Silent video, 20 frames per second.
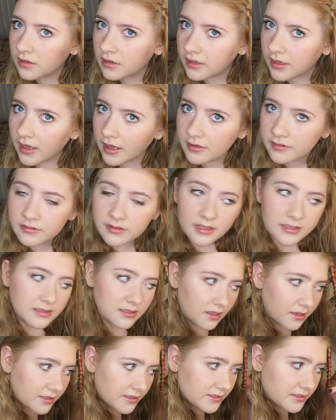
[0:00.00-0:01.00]
Yeah, that's
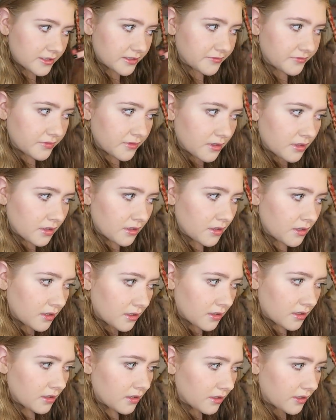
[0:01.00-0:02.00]
a lot easier.
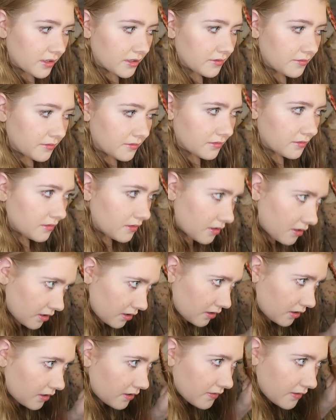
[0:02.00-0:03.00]
Okay.
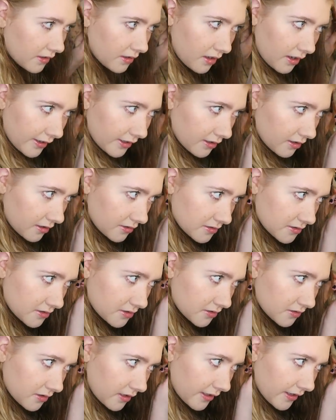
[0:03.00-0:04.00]
And then I can also
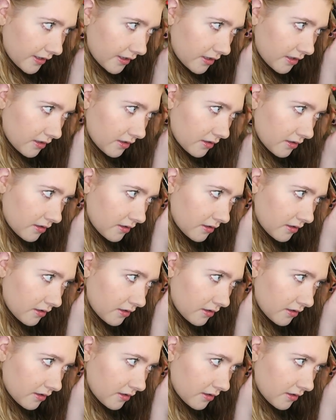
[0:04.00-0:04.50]
do like